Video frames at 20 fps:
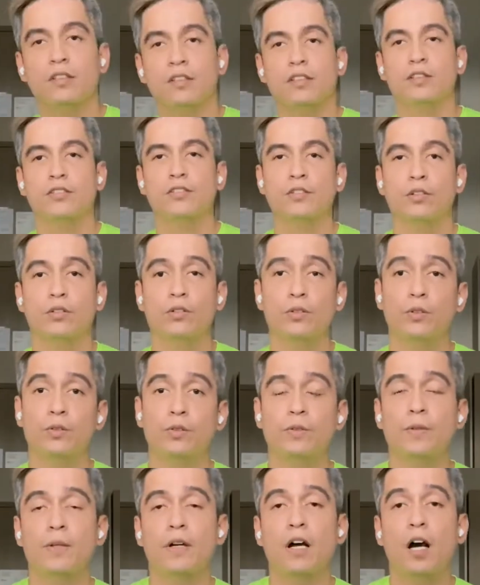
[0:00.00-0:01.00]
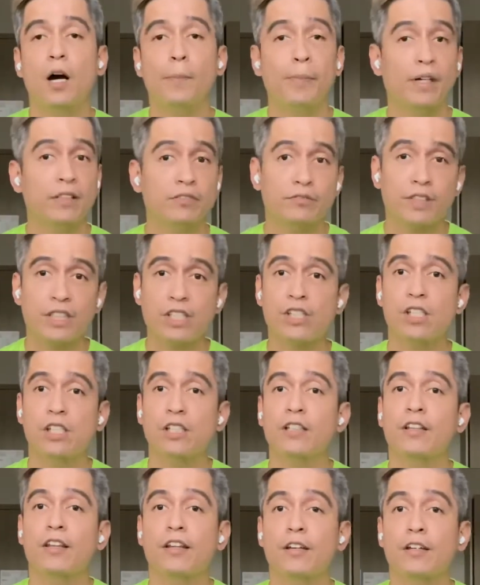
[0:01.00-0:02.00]
So upon
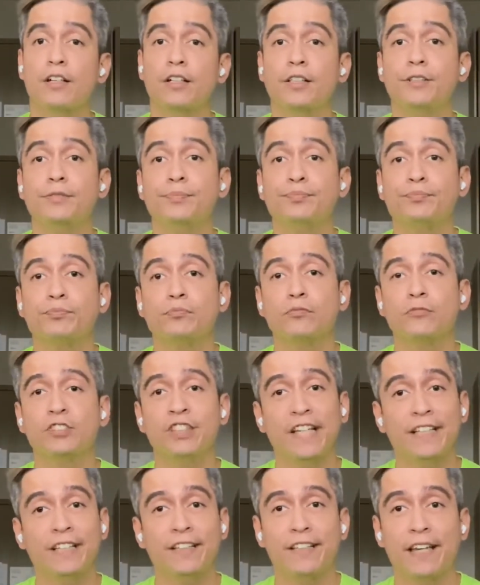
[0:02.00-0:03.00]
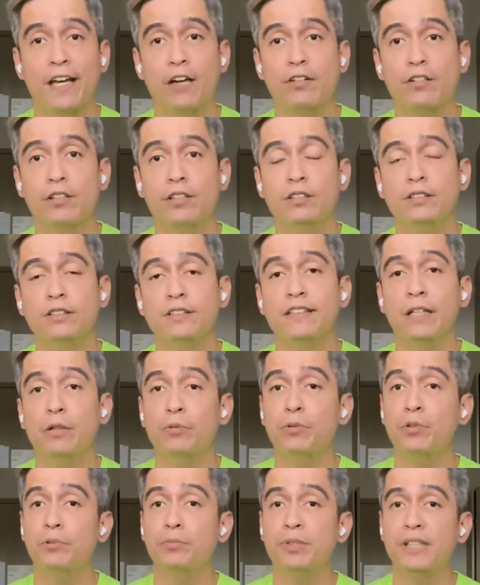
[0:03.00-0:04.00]
reaching the check-in counter, they
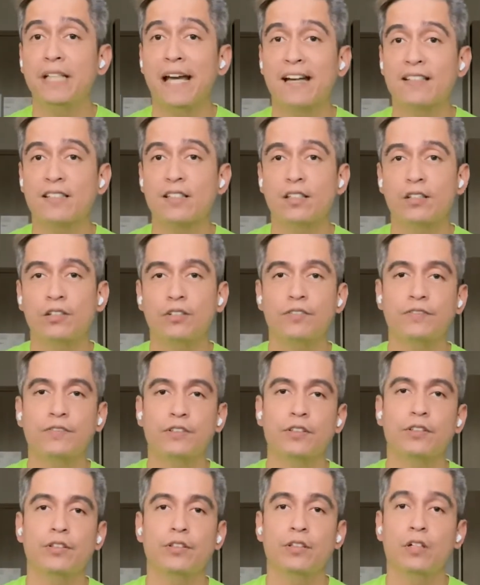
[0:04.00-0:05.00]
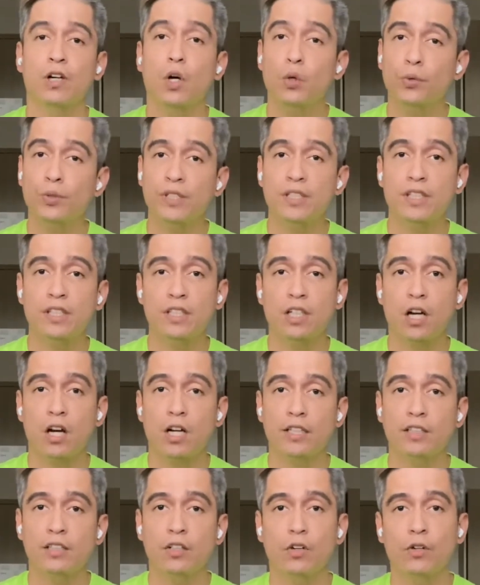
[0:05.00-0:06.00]
will be asking you for the OEC
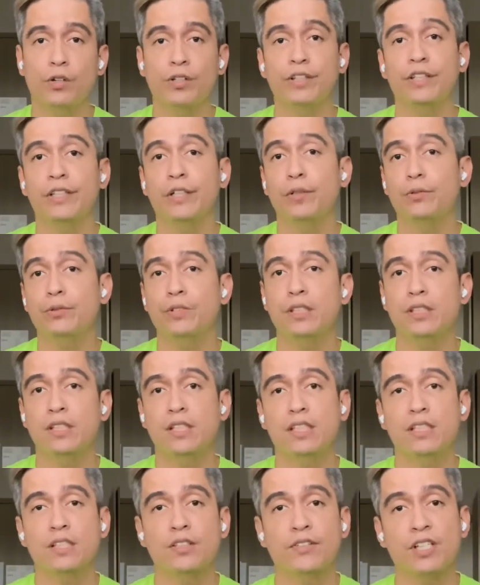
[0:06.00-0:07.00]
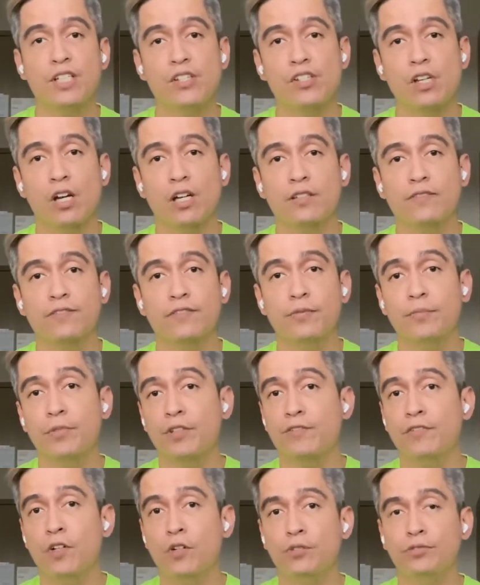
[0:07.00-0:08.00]
card or the OEC screenshot from your
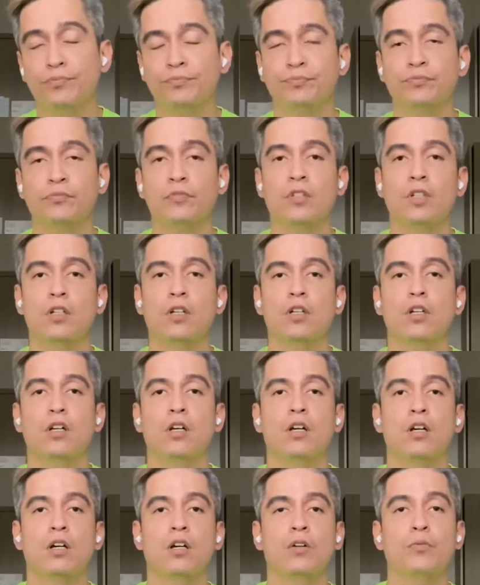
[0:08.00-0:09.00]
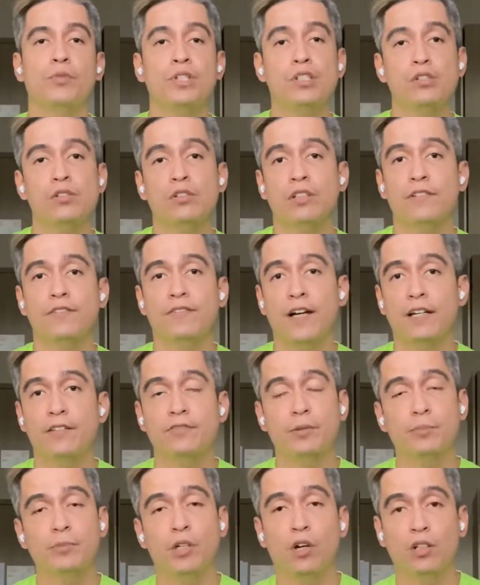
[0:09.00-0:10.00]
phone, which you can find
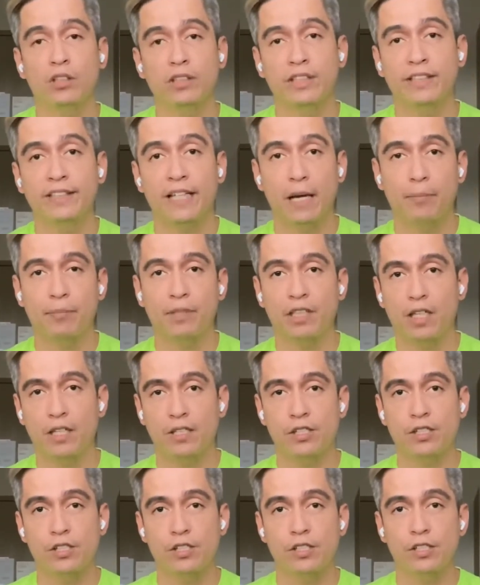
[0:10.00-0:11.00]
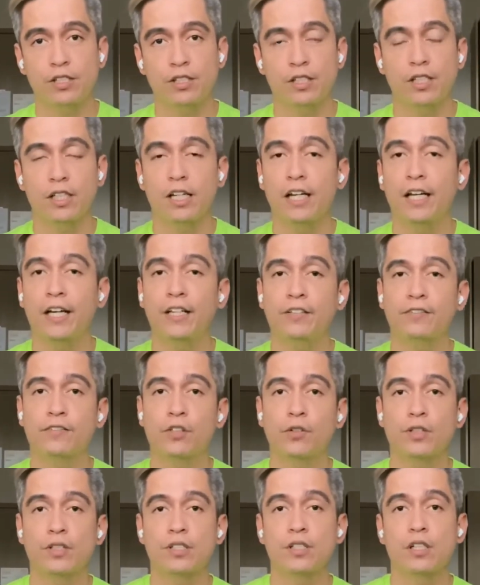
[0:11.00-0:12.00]
from the online application, and of
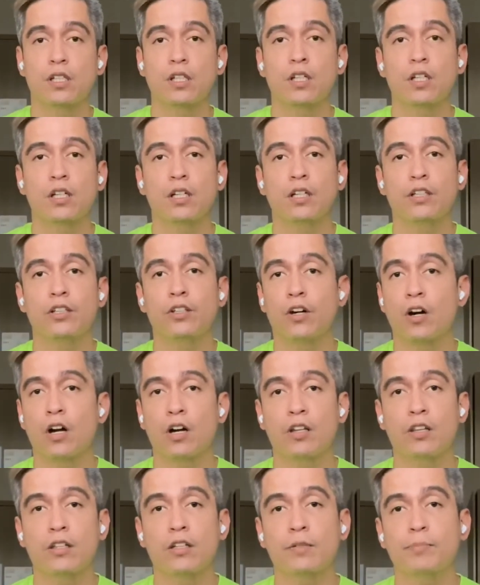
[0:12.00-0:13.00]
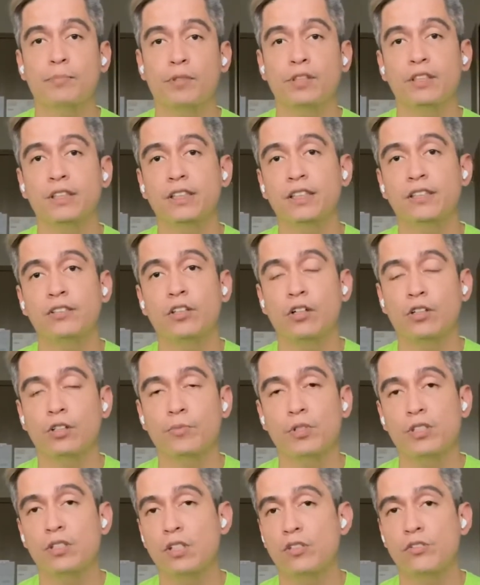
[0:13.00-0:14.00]
course your other pertinent
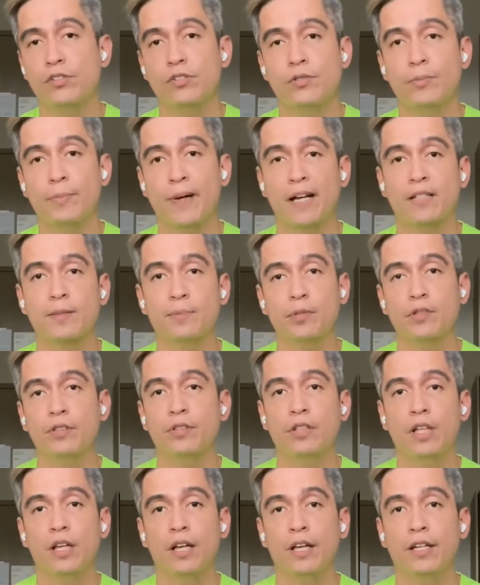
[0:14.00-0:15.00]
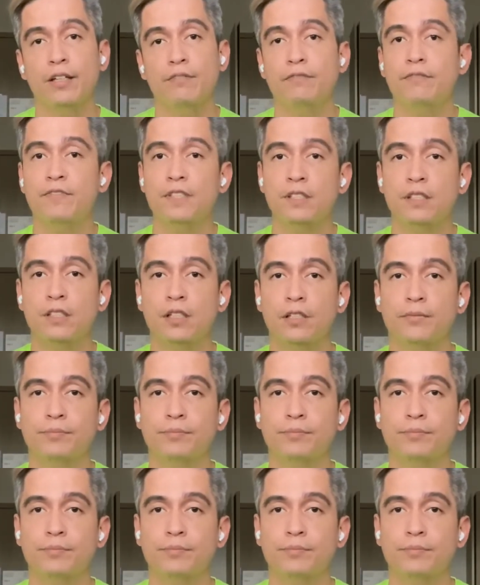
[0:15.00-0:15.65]
documents such as your passport and visa.